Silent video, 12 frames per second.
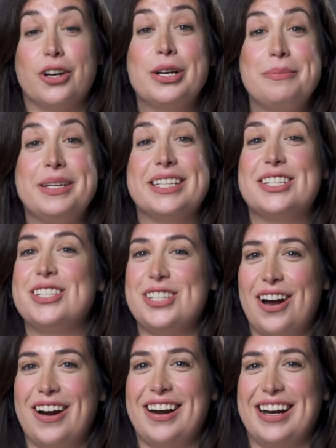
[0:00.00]
You're gonna be a
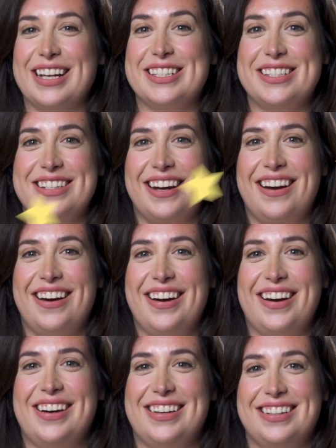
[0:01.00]
star, a star.
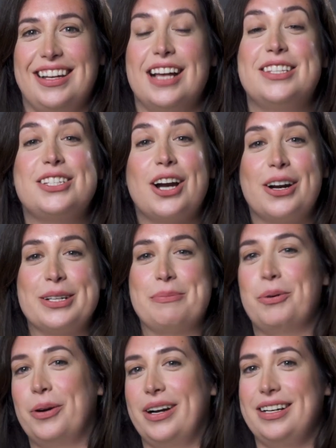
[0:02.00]
A star is
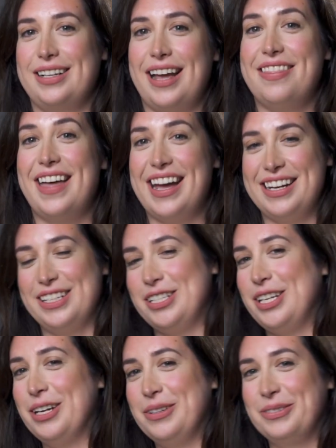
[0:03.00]
born, and that is you.